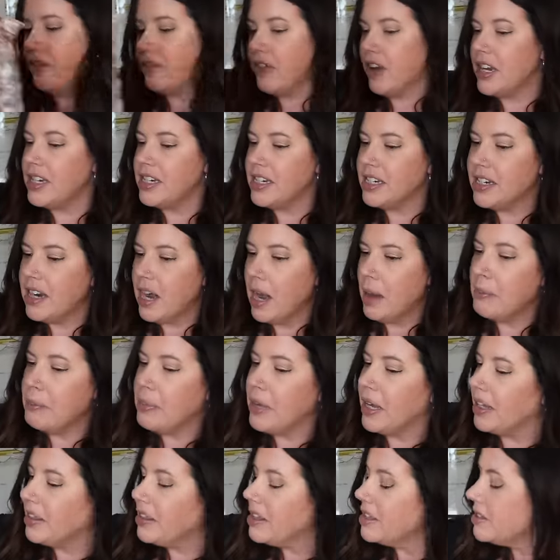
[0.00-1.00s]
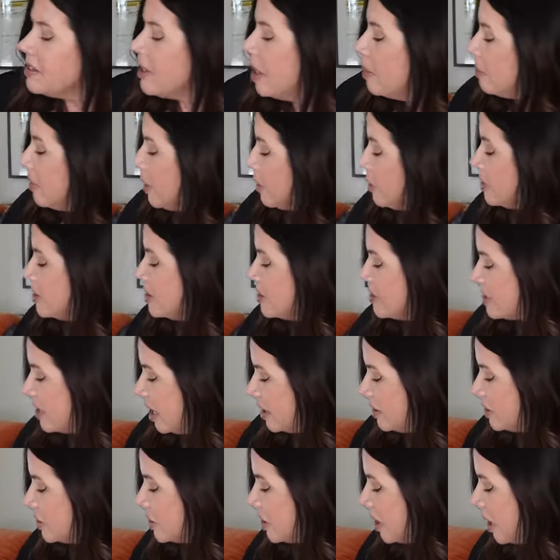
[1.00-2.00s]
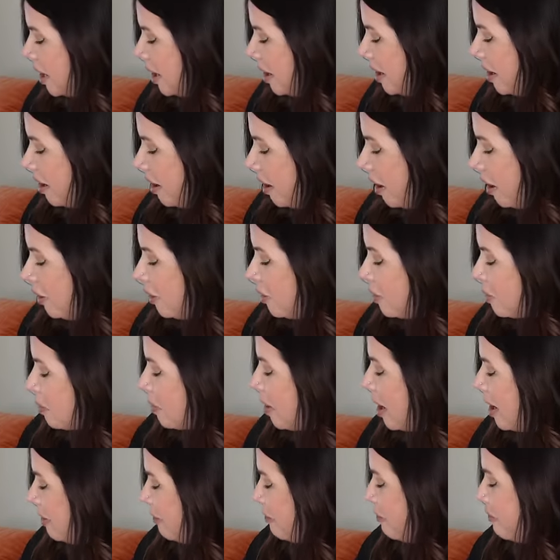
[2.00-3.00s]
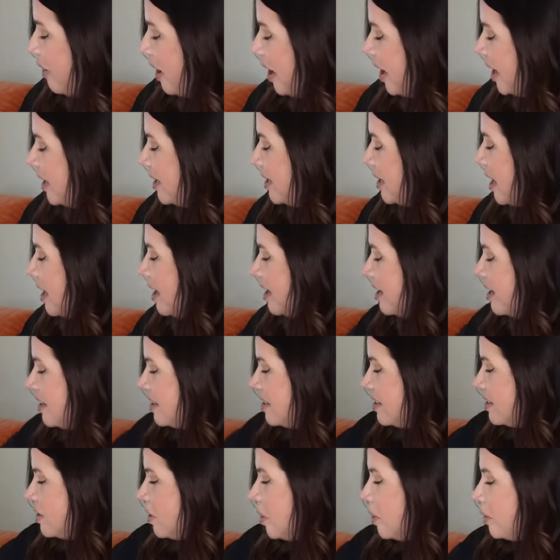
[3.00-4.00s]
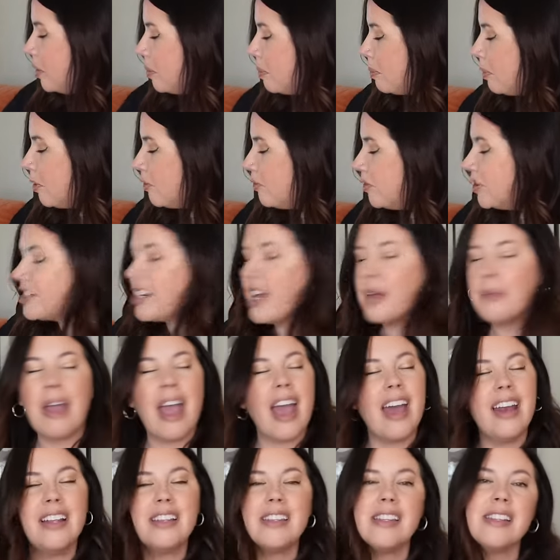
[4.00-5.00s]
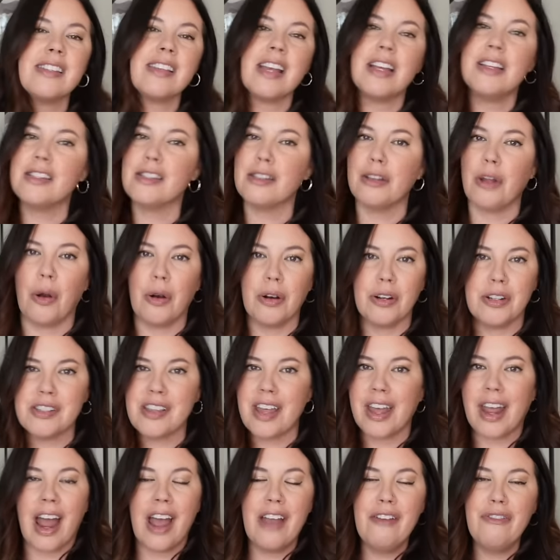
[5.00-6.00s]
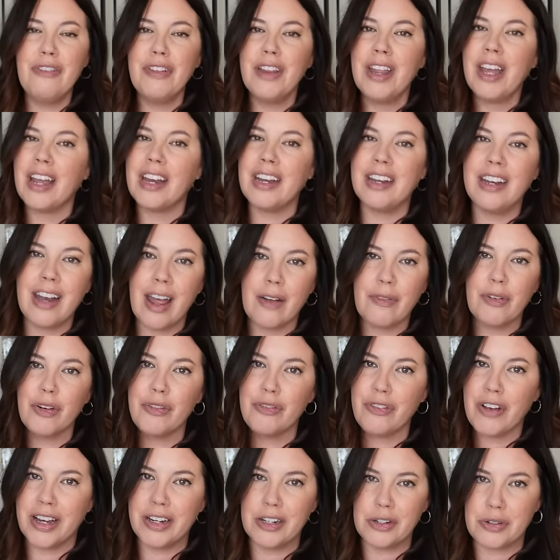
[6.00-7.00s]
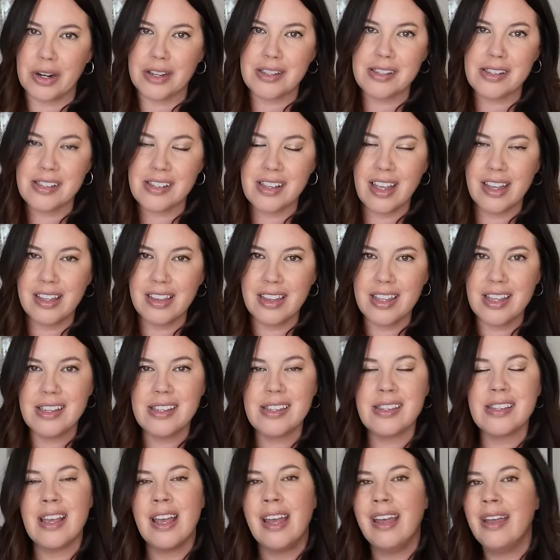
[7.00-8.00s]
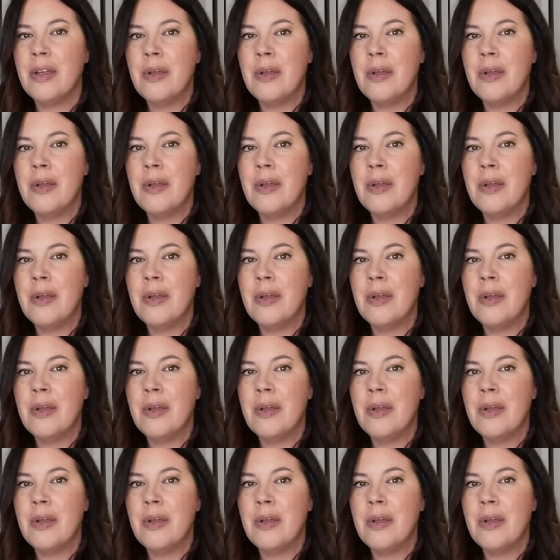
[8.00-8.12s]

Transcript: if I did not pick this up. That was such a great find, and it is so the perfect time, and it's a size large. Like I feel like I never find dresses like this